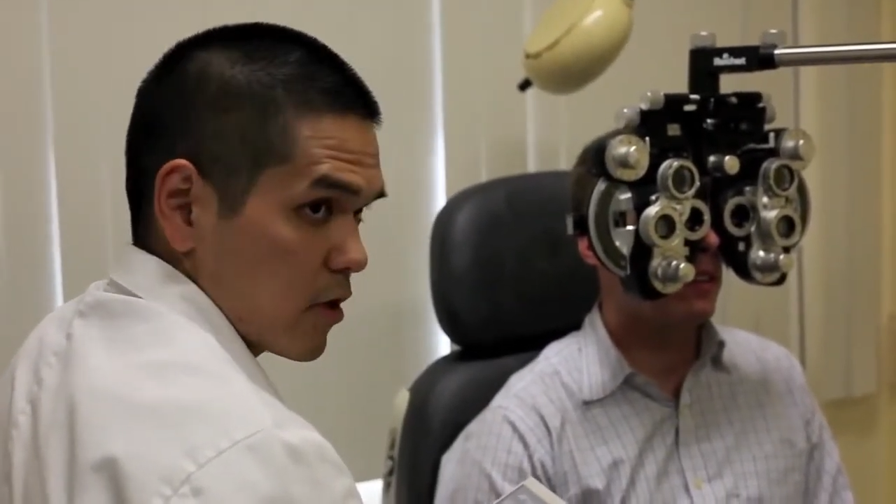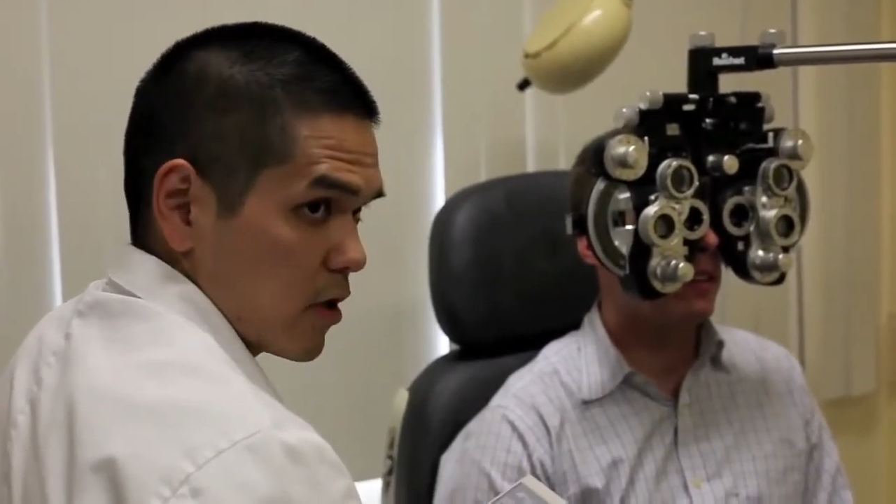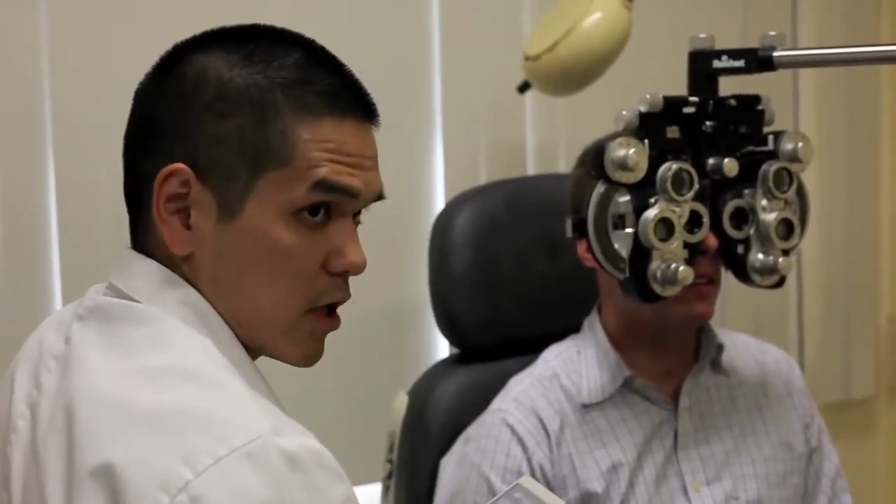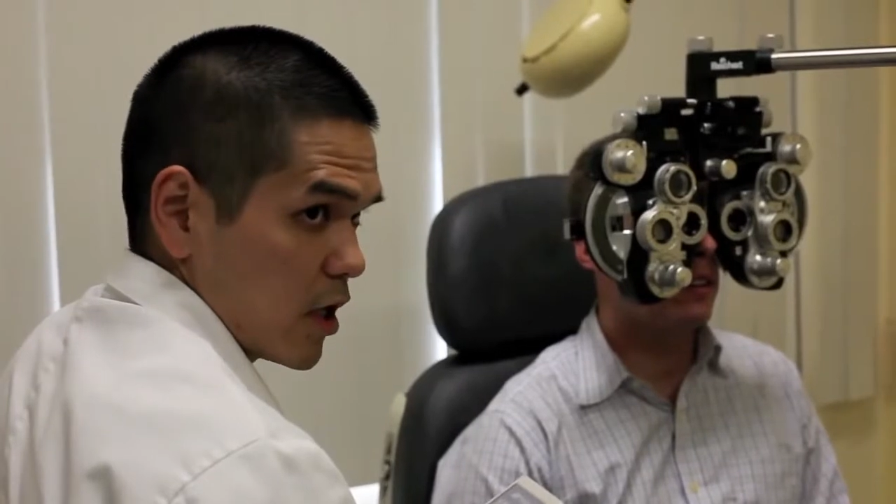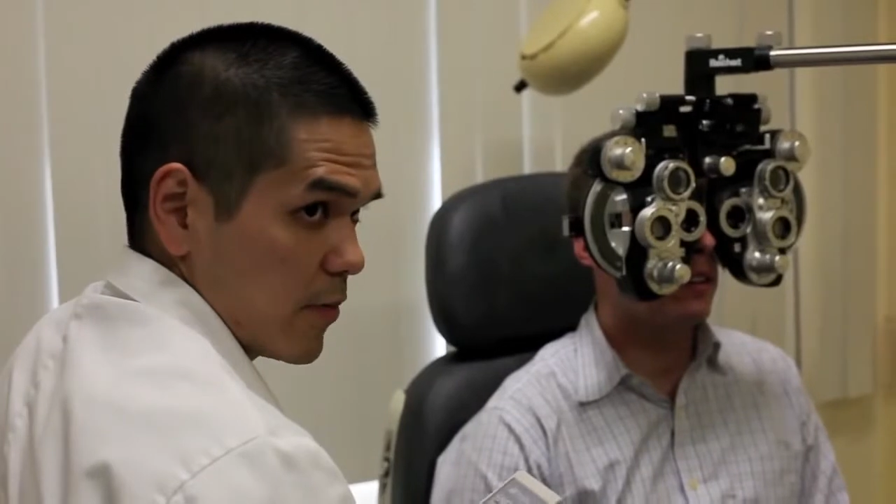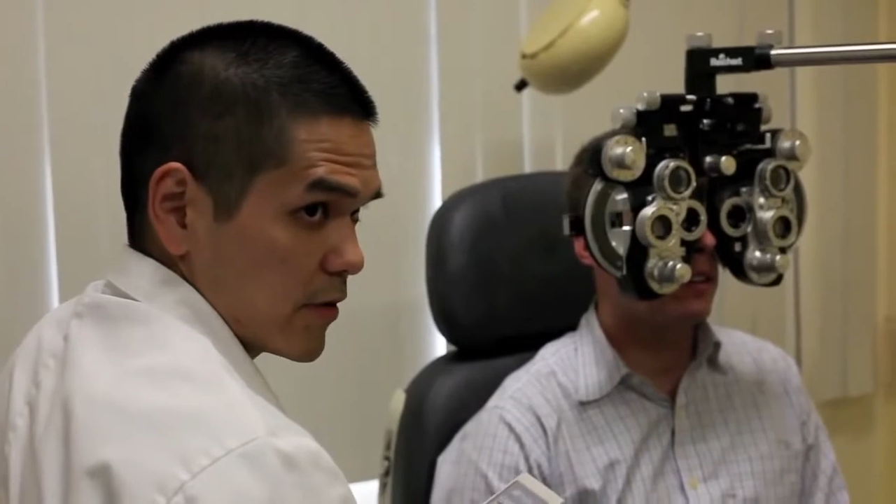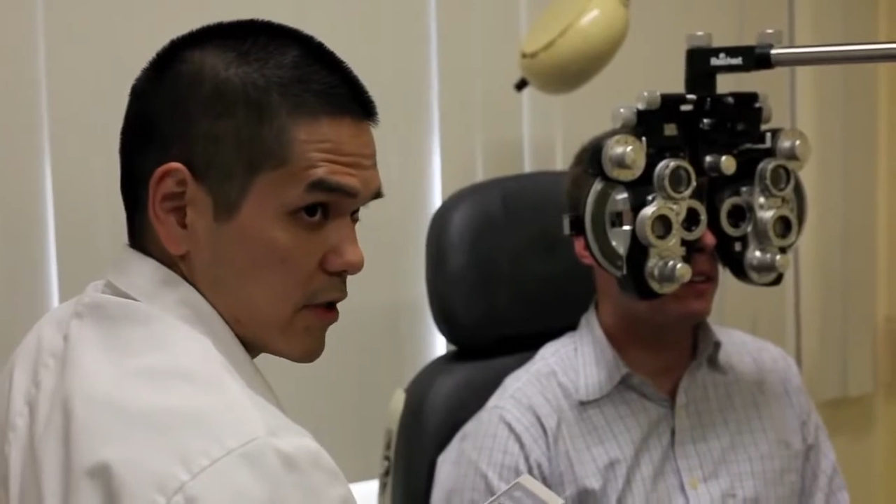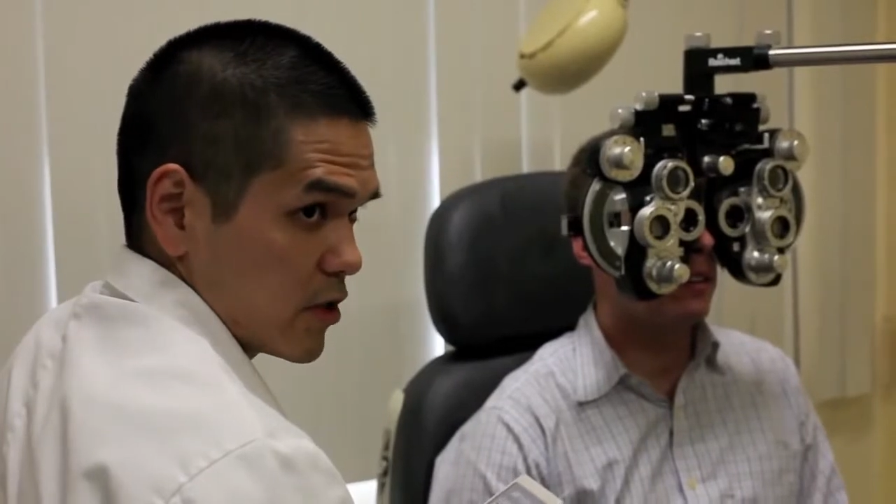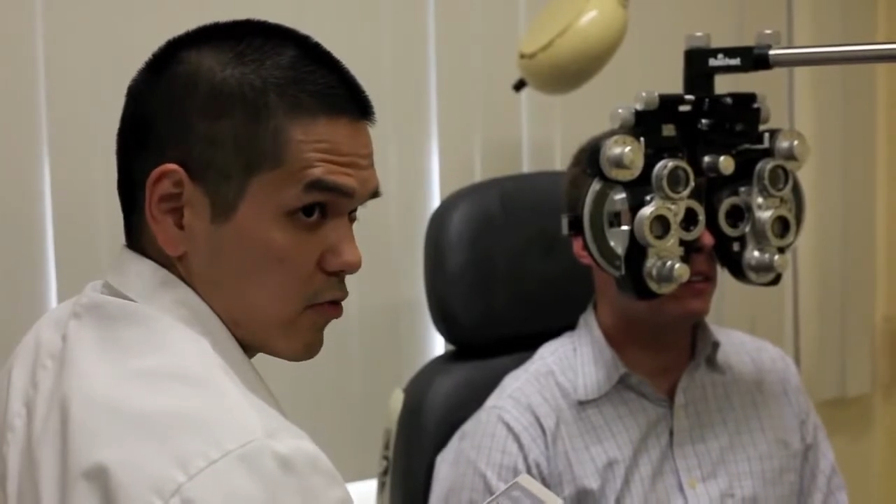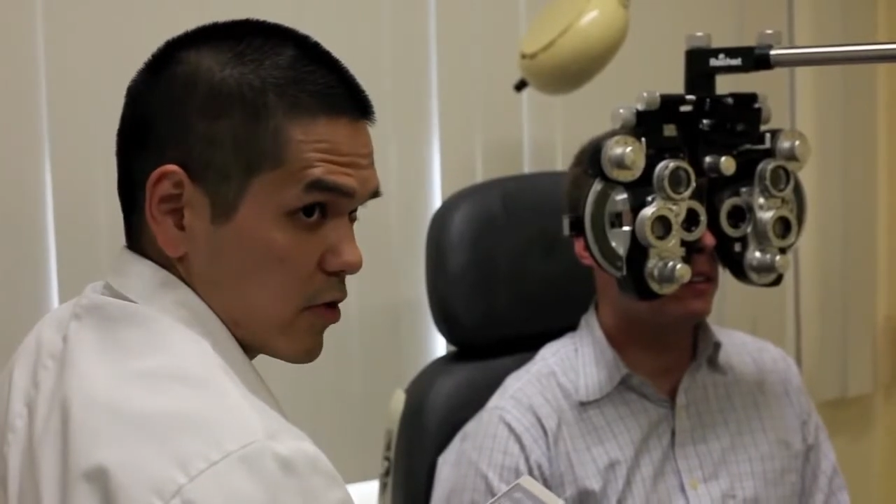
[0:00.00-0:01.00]
And I'll put the
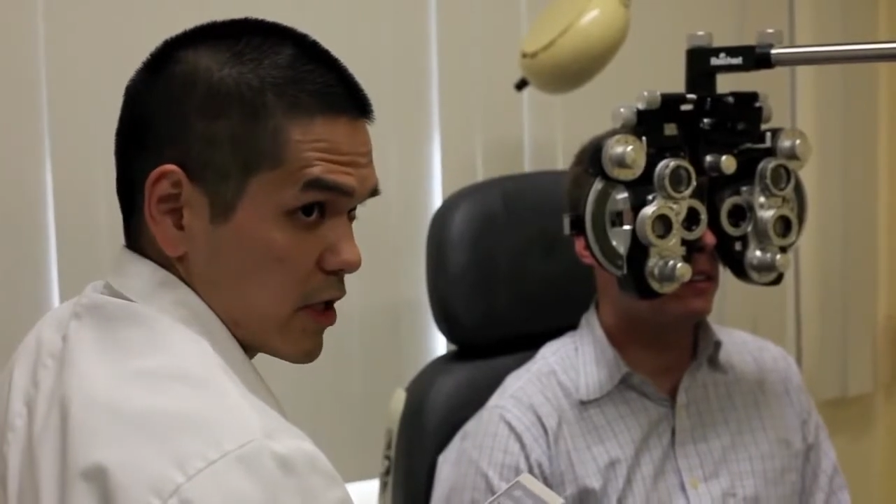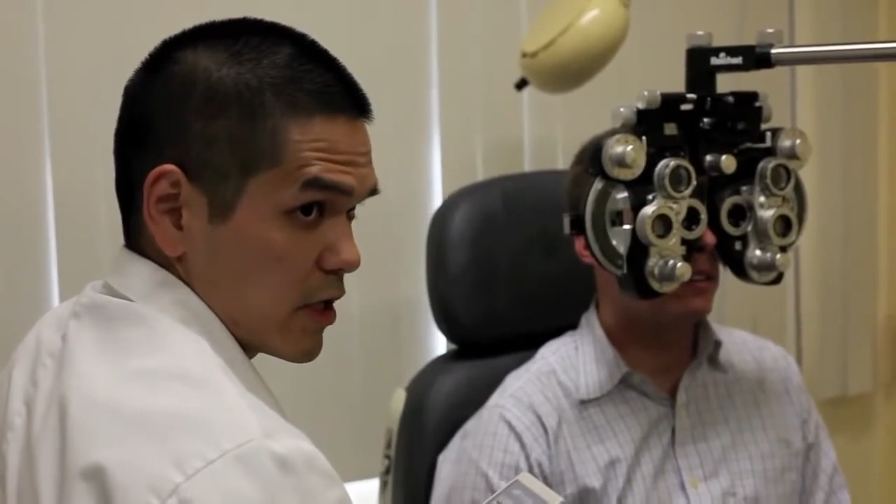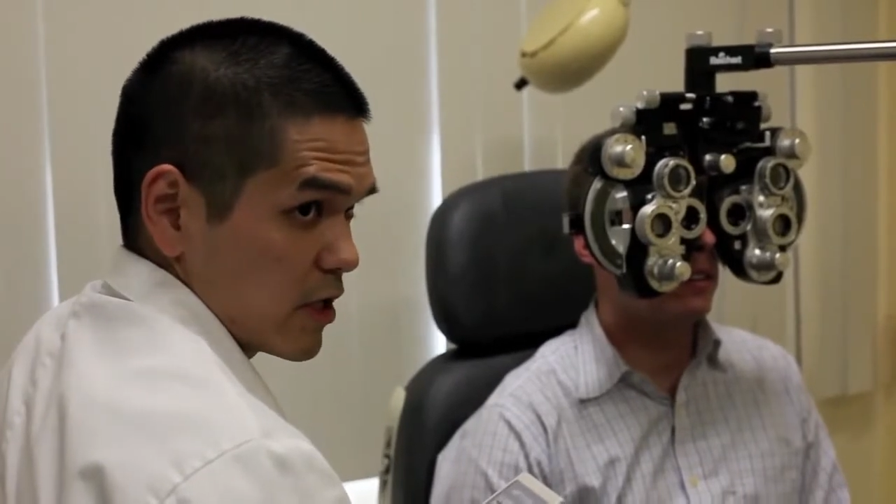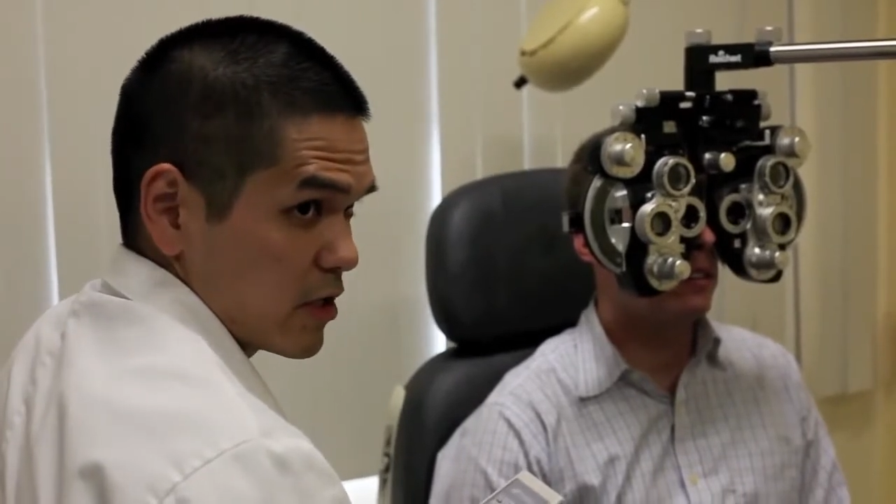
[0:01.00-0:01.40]
20,